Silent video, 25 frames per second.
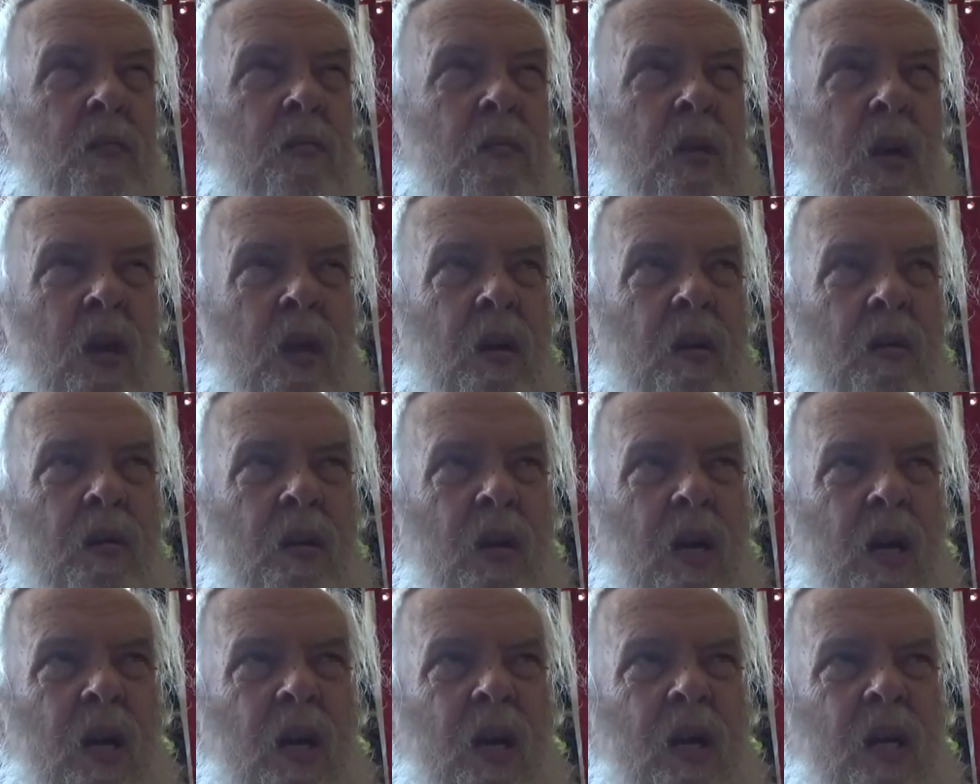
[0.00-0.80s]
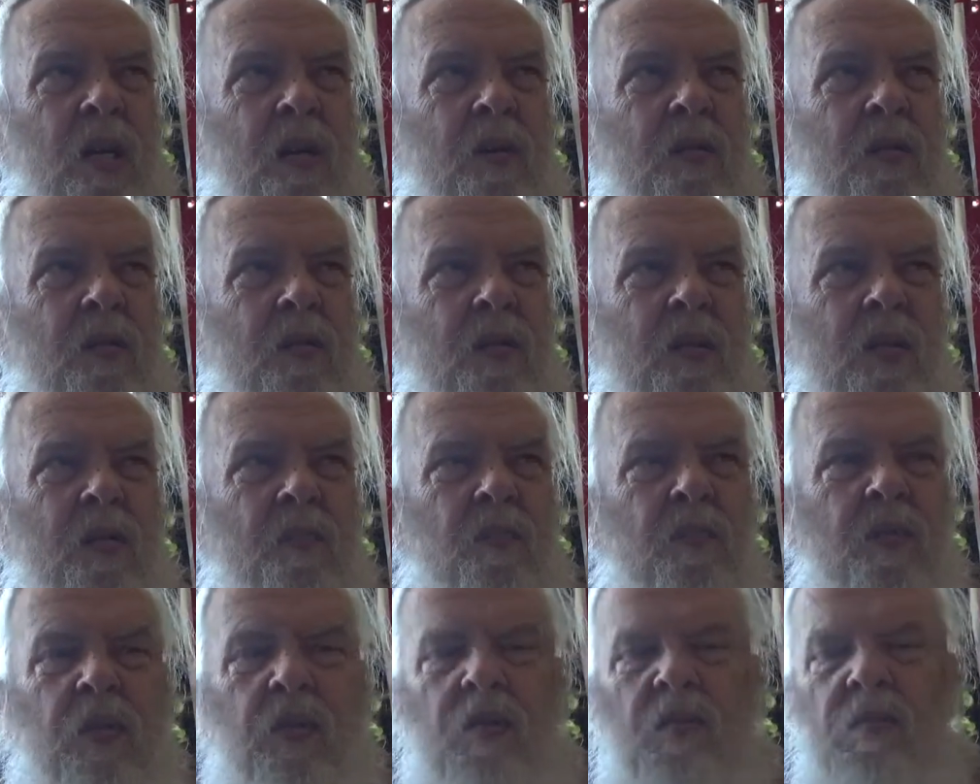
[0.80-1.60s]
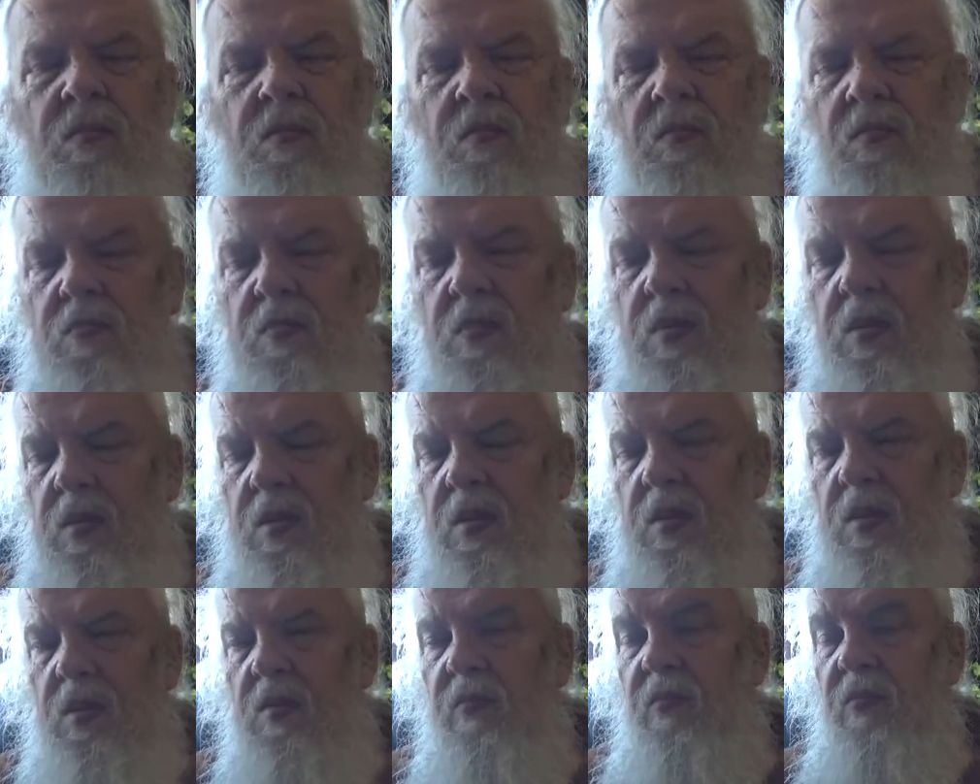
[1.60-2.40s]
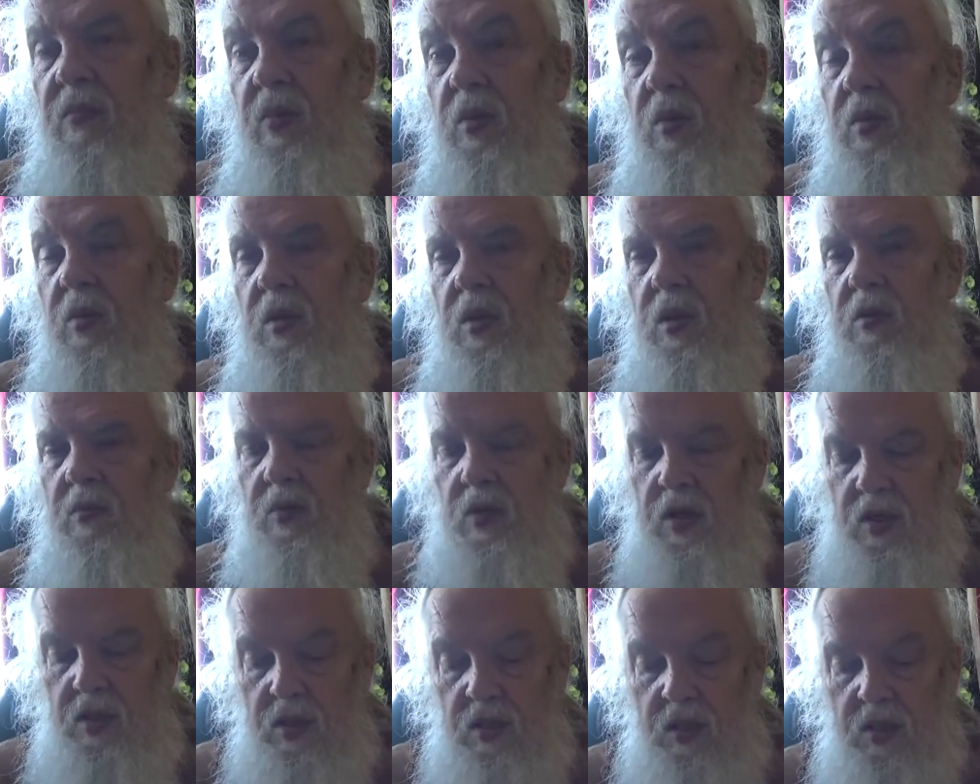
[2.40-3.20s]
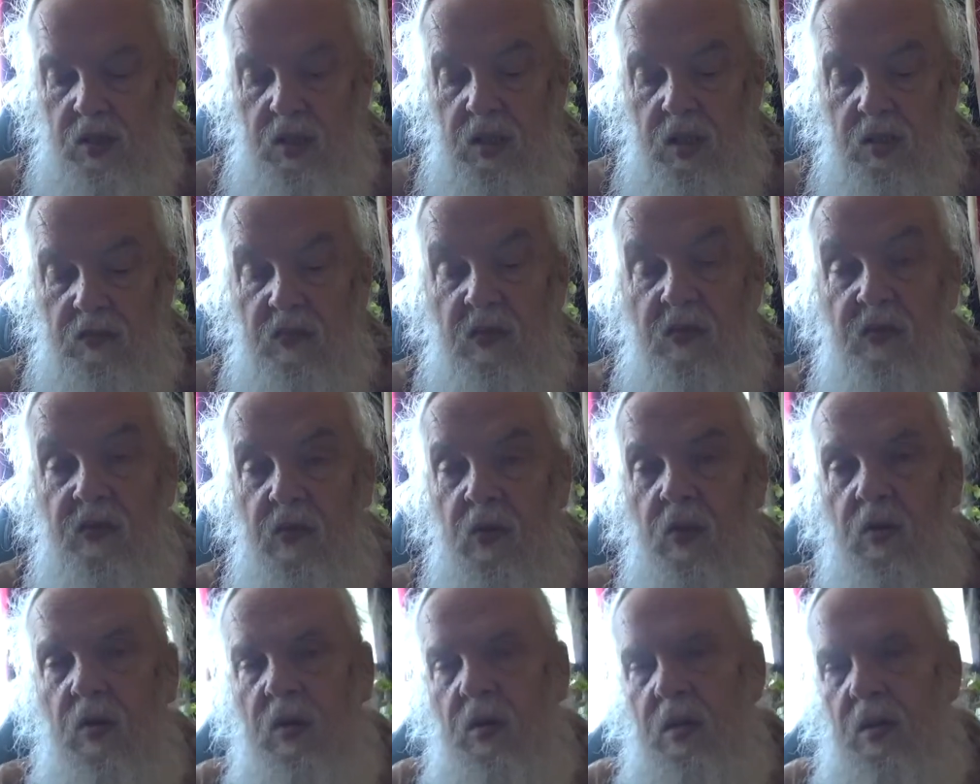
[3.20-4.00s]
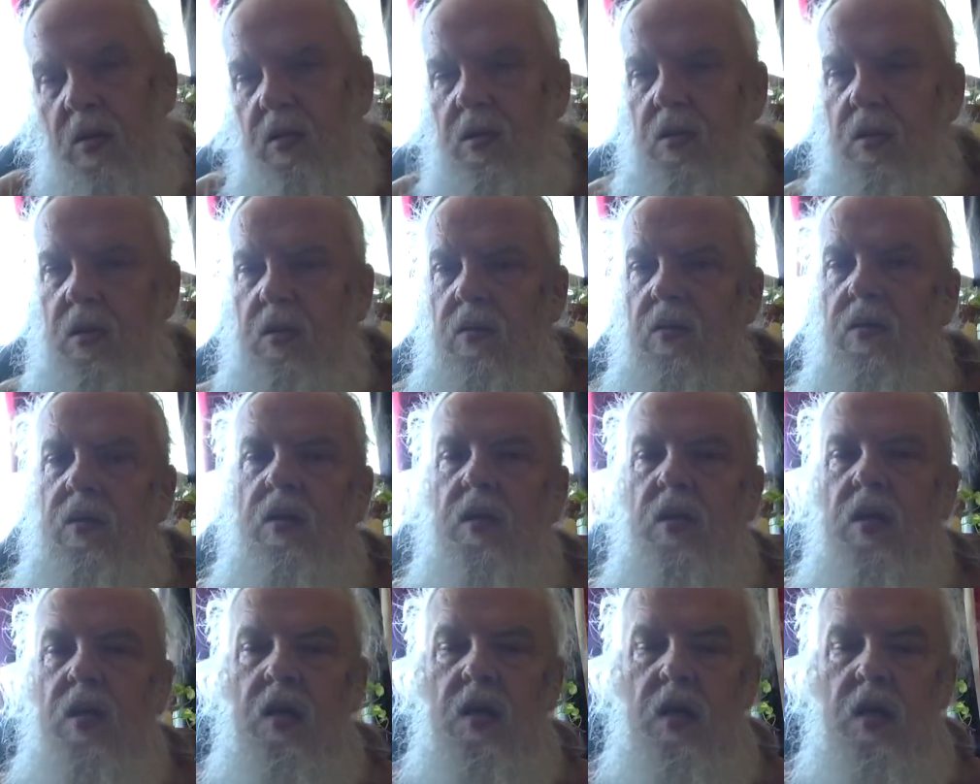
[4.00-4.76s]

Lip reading: 8 or 9 or something, but there's a few of them, right? This is number 4 in the series.